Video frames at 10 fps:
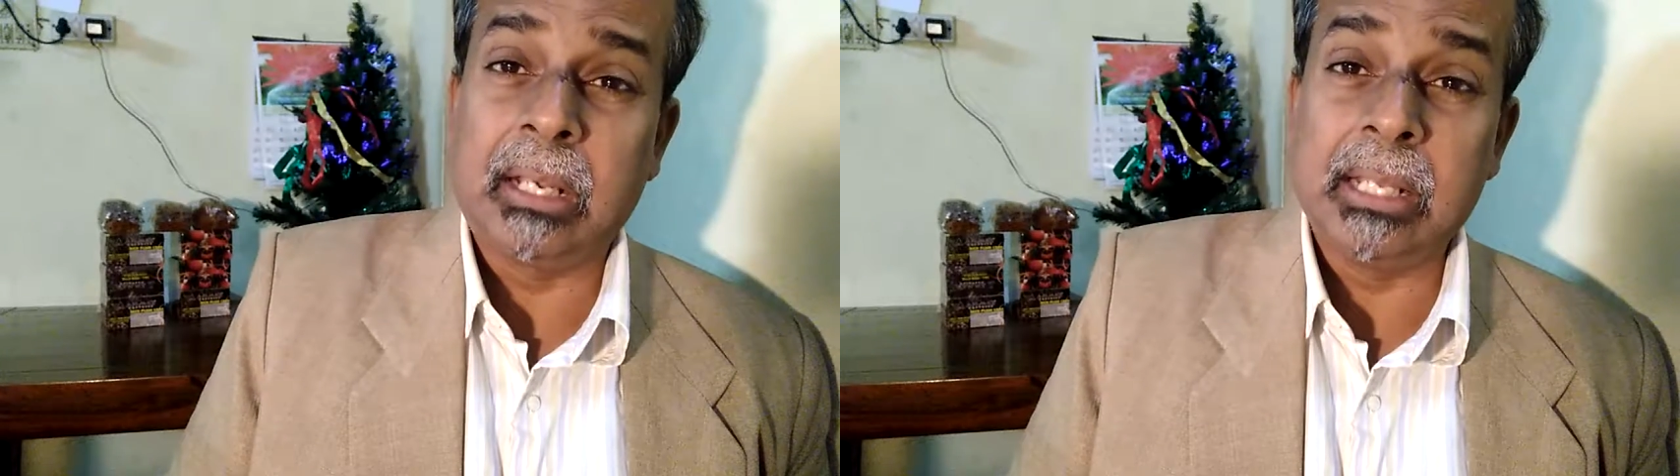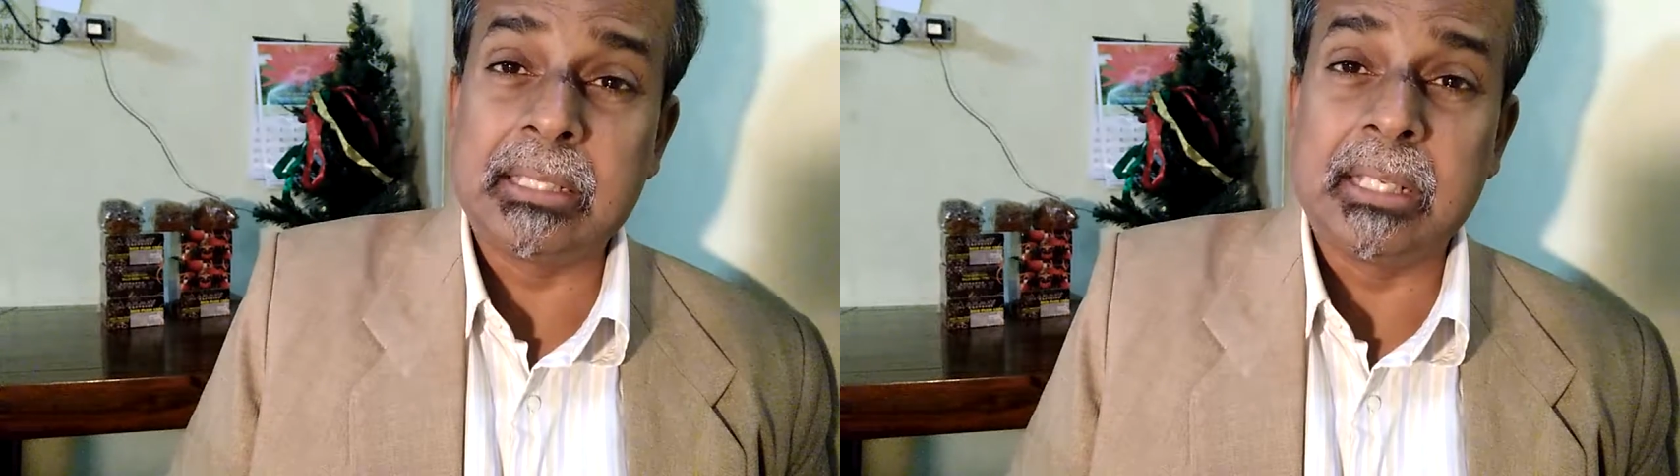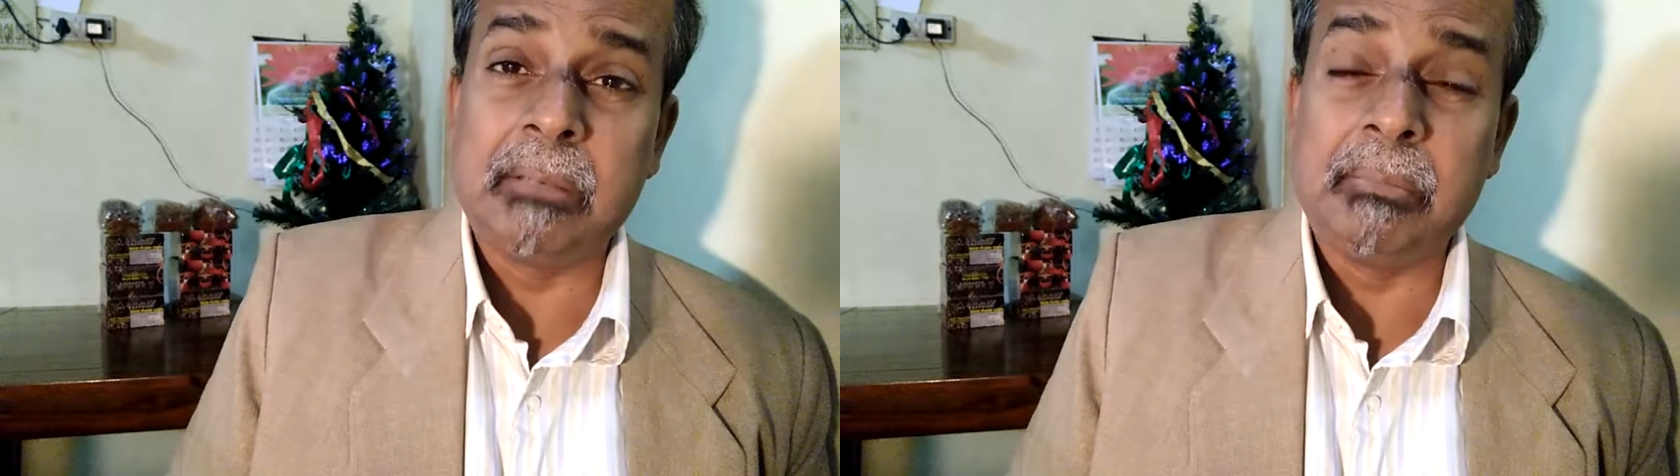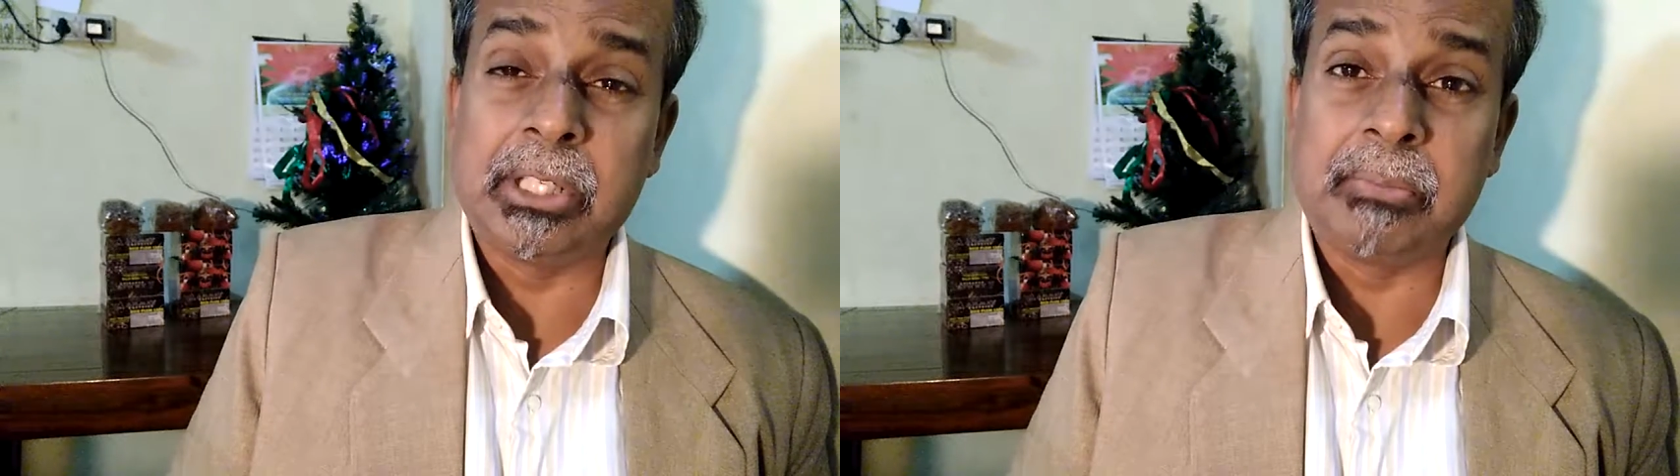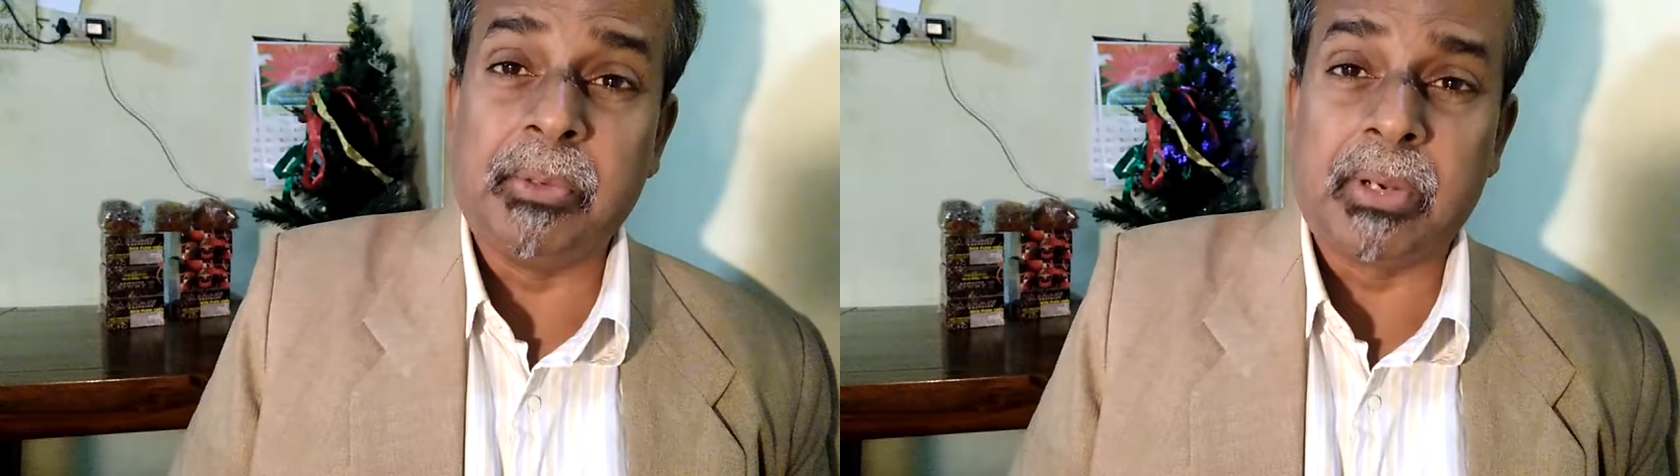grace did
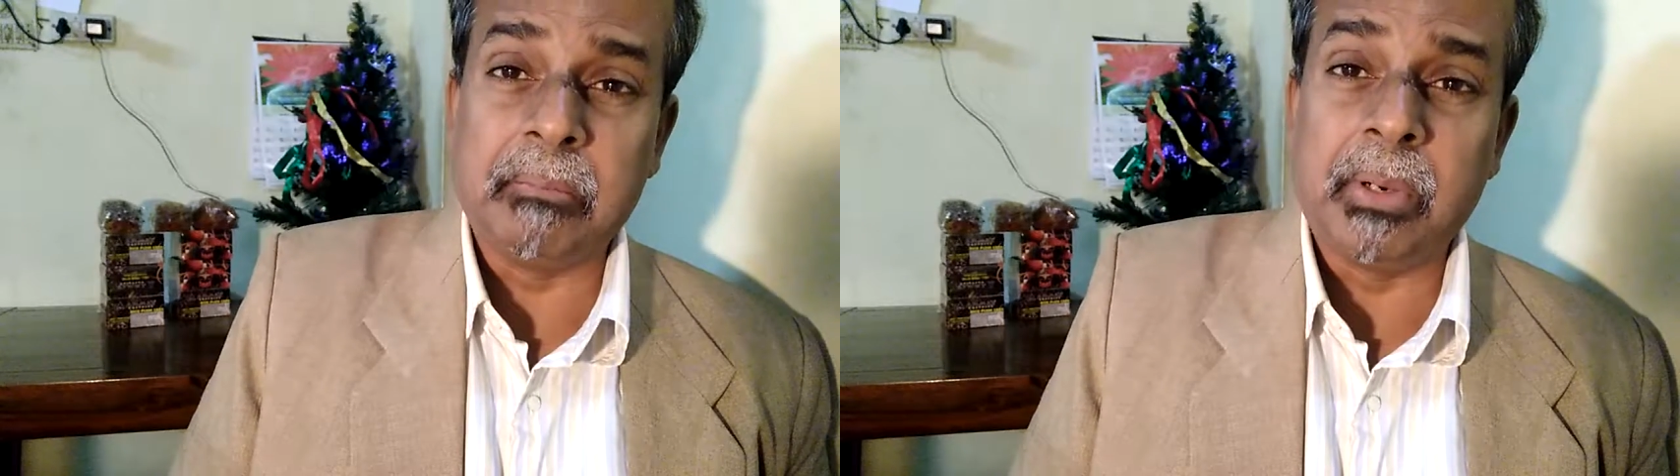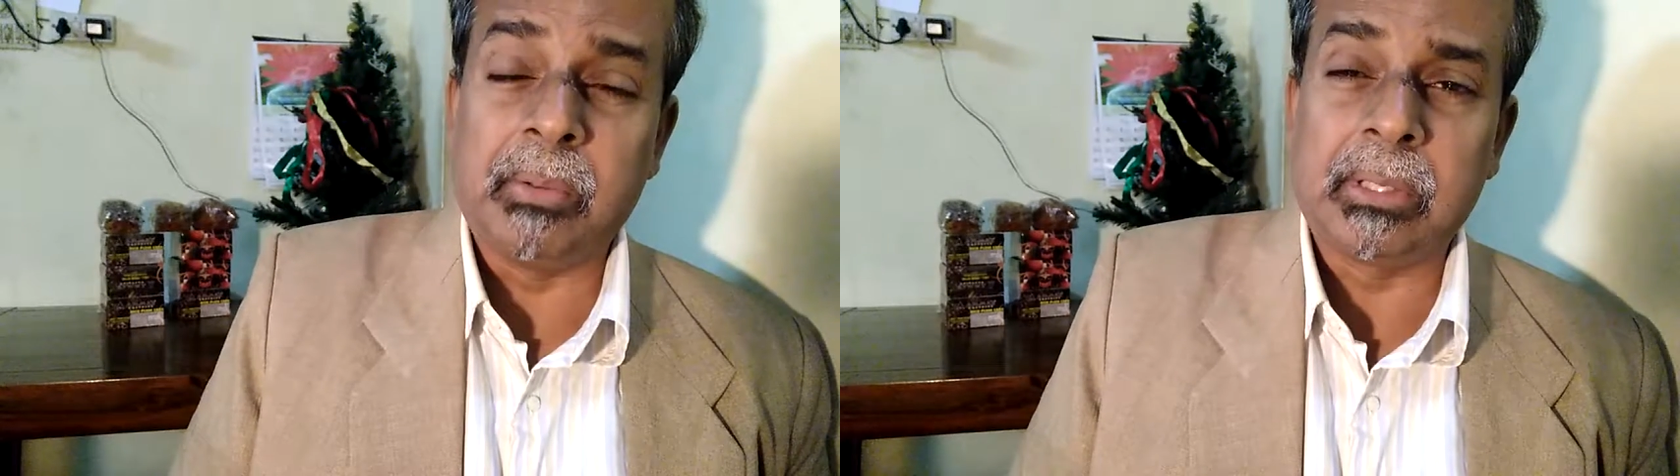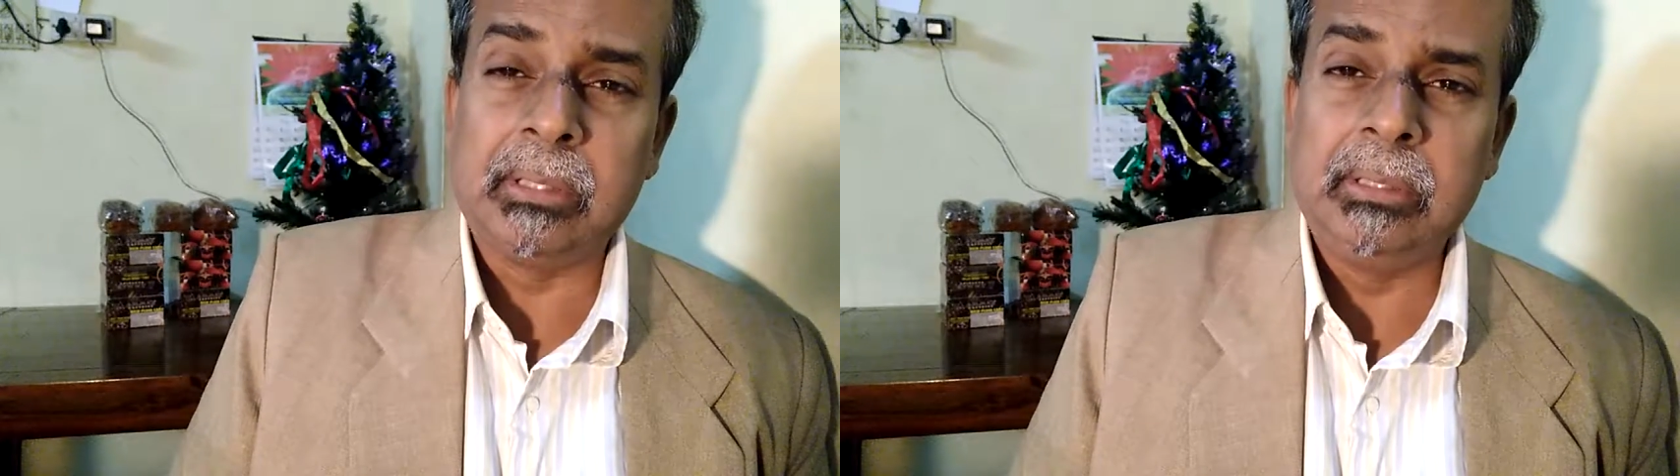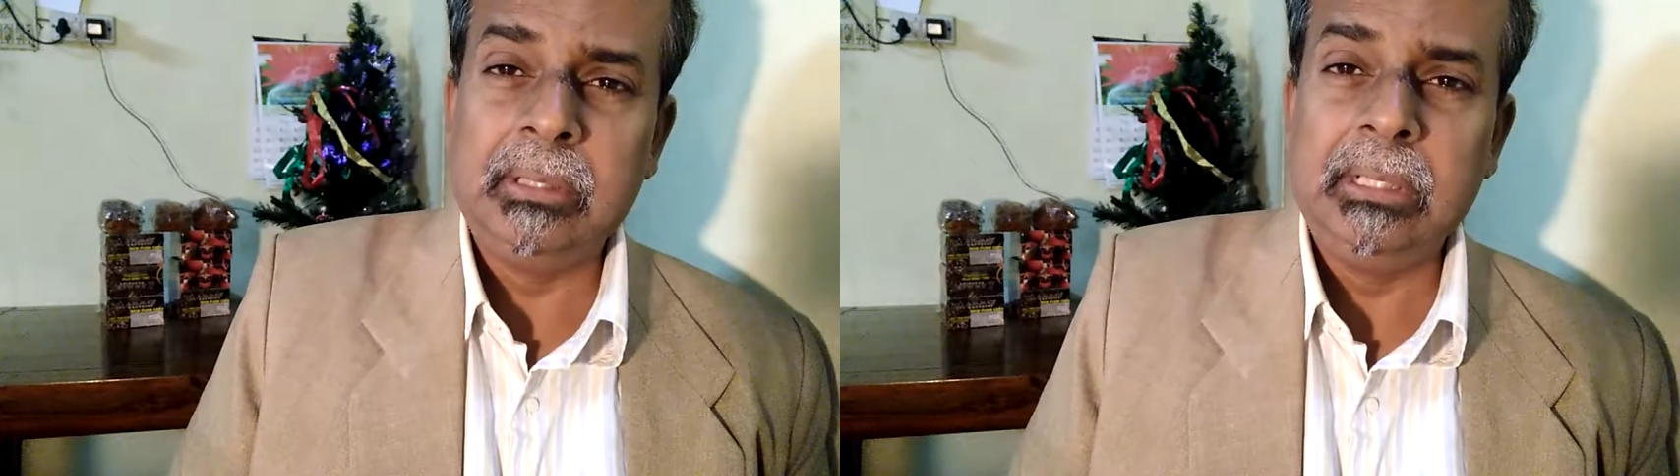much more abound.